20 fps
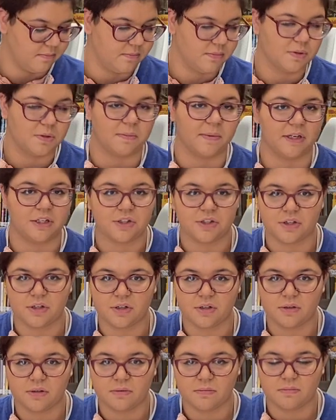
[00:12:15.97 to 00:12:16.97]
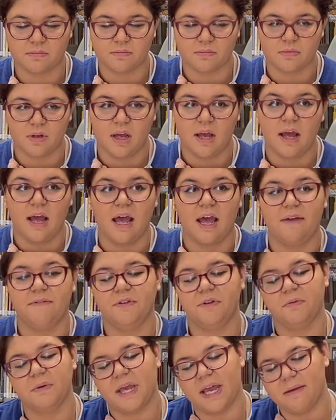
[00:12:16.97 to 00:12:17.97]
So make sure,
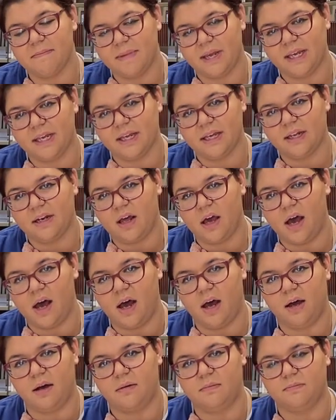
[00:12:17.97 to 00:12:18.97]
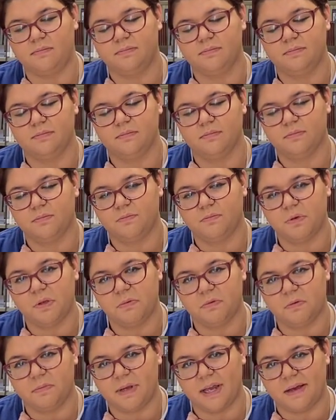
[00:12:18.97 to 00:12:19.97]
if you can't make it,
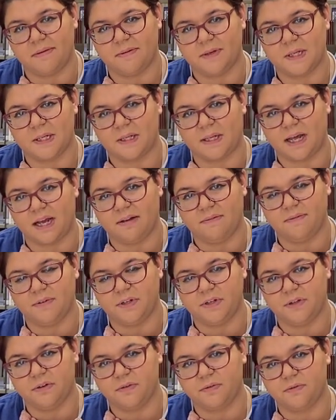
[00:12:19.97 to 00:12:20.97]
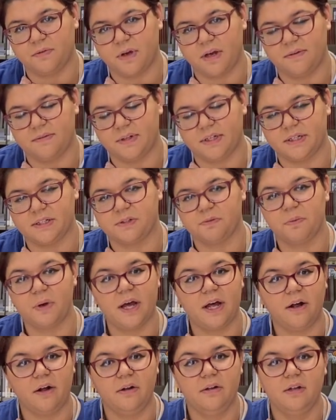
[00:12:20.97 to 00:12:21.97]
we will be having a live video of it as
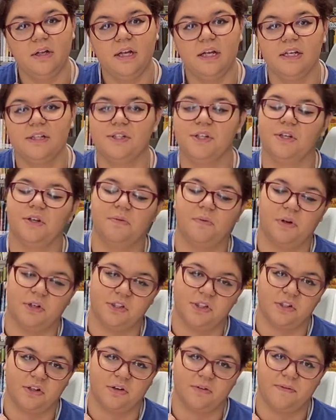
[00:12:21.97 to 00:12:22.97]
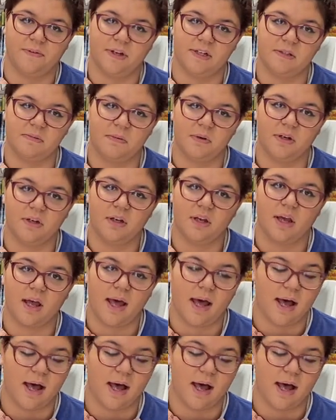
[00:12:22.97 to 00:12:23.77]
well, so you can watch it on our Facebook.